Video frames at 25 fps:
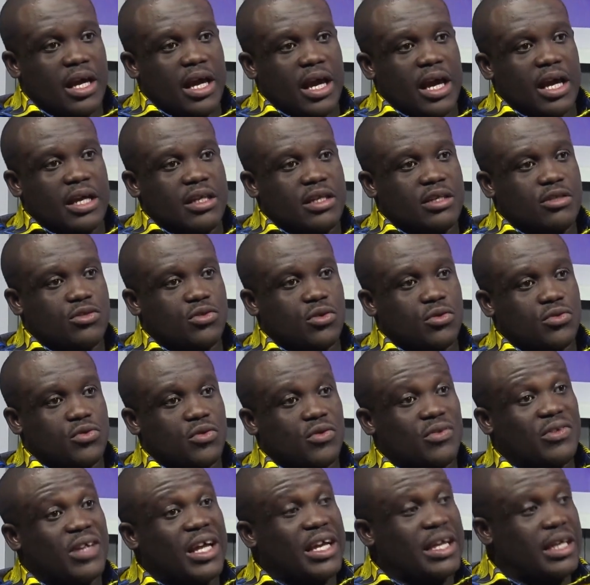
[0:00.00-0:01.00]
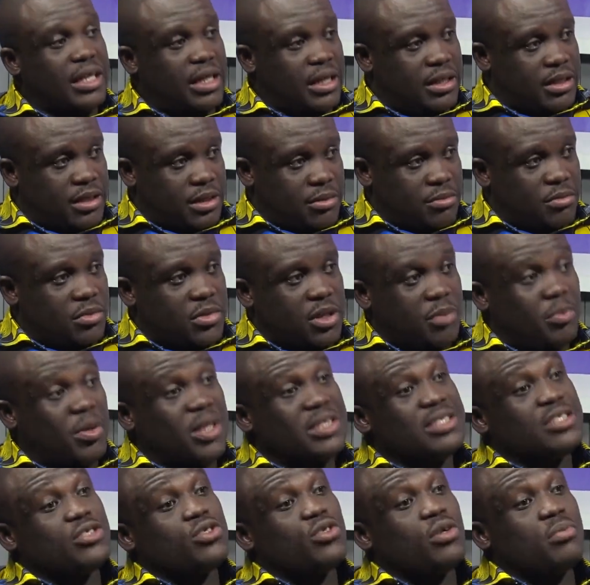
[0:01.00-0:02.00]
And he's also thanking them. The
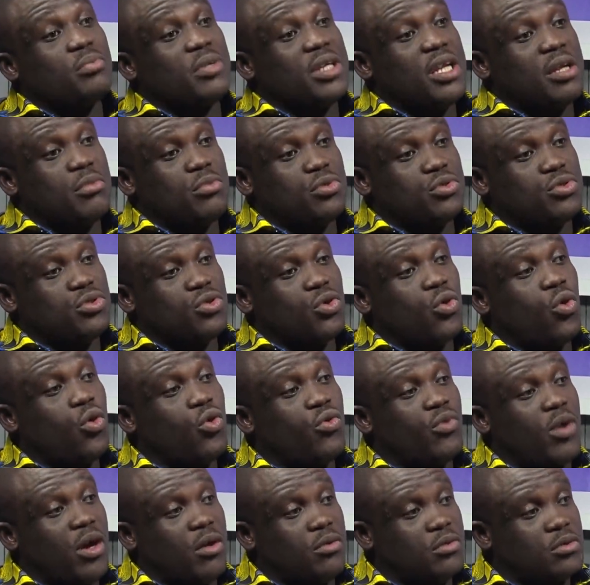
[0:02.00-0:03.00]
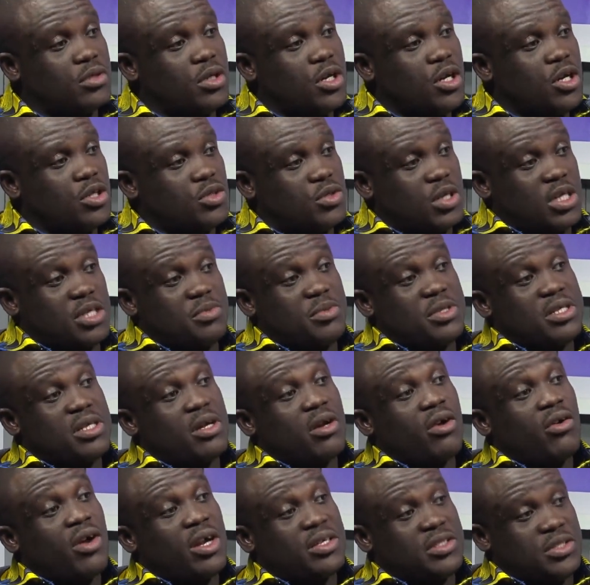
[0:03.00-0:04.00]
party has not been able to go around to express
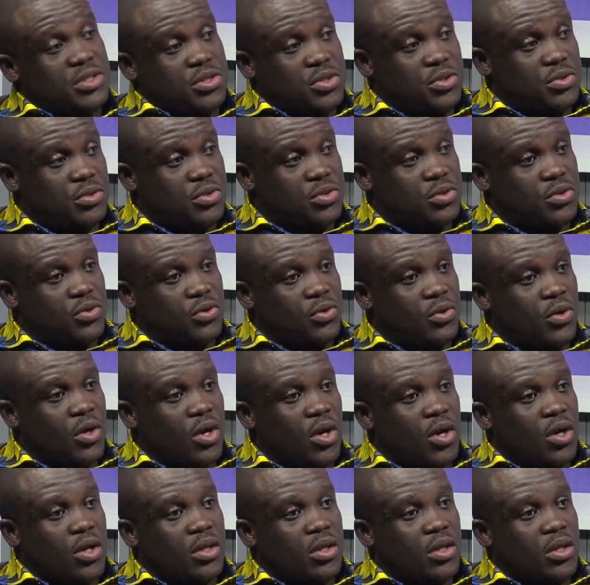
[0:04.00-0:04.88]
our gratitude to